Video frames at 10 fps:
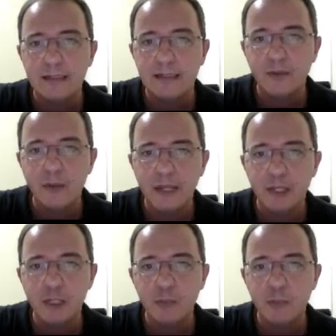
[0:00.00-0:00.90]

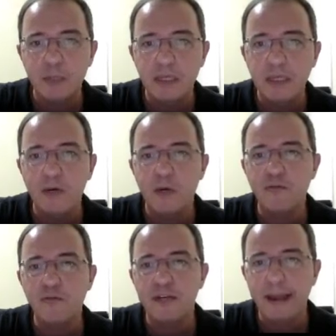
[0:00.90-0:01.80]
ratio B
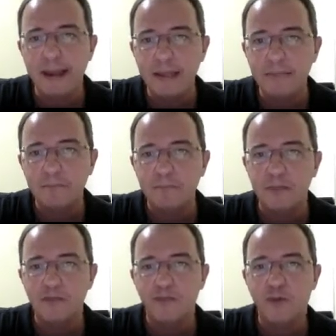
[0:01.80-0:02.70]
over A
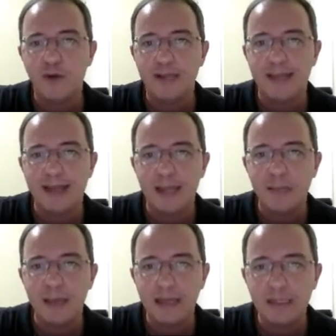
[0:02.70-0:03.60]
for a time
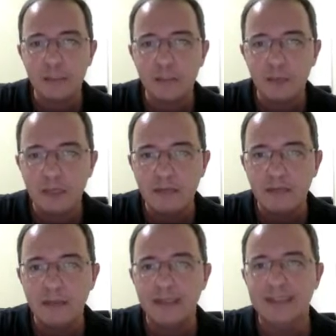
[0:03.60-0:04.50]
SP
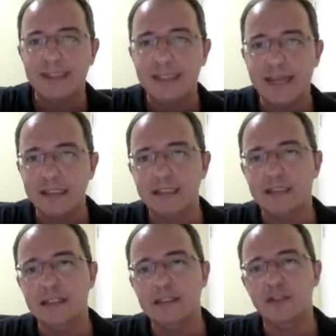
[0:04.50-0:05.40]
sets
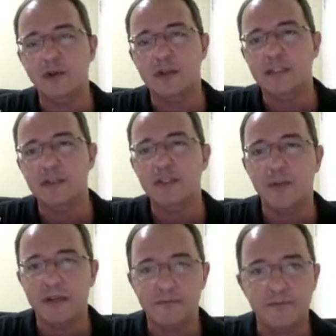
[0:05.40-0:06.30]
the disorder
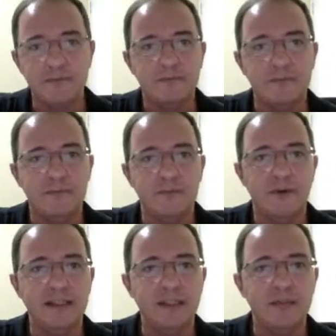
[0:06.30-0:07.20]
strength,
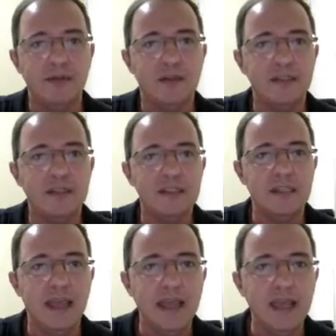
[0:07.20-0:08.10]
right? Because this
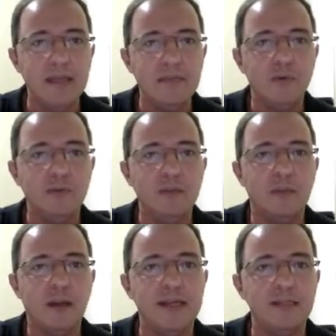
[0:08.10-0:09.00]
A
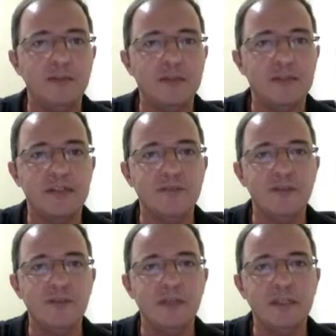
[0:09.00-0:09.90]
multiplies the transverse
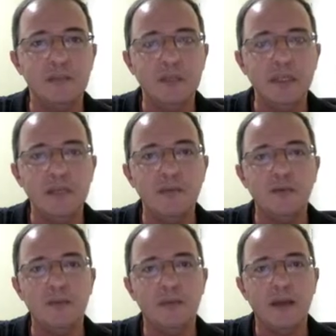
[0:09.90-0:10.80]
field and B
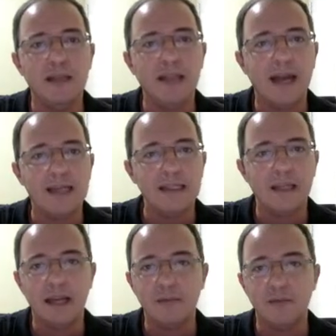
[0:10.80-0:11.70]
multiply the Ising
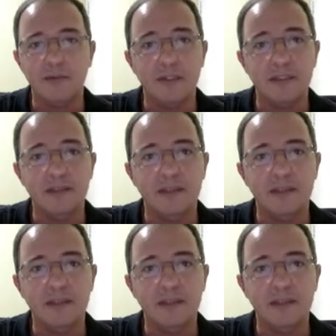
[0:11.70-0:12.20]
Hamiltonian.